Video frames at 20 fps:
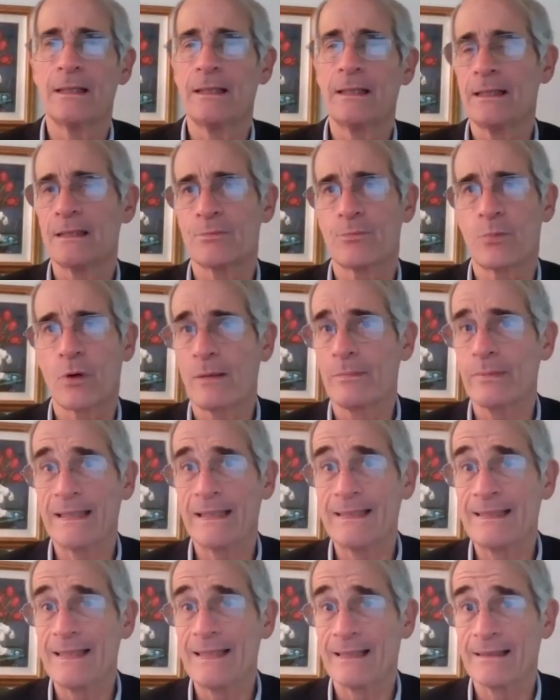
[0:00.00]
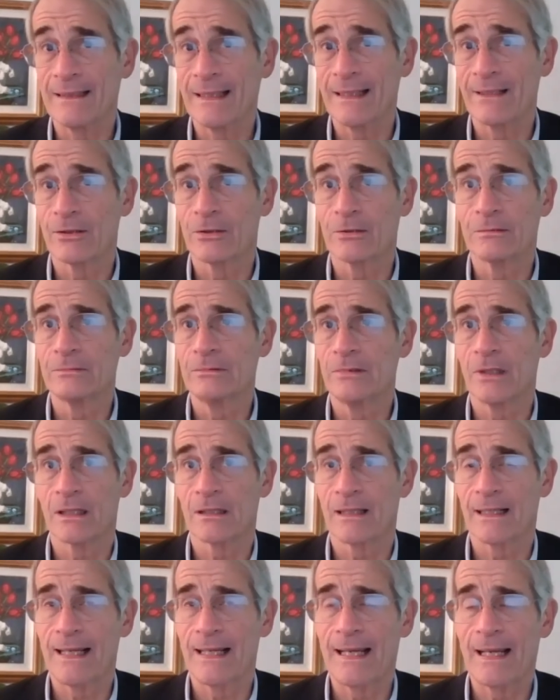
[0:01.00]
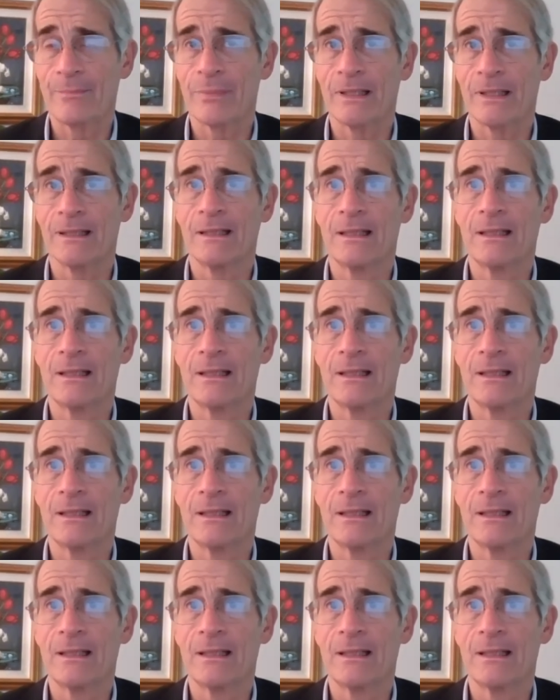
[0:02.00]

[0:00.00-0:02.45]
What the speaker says: is probably a dead letter, not going to happen.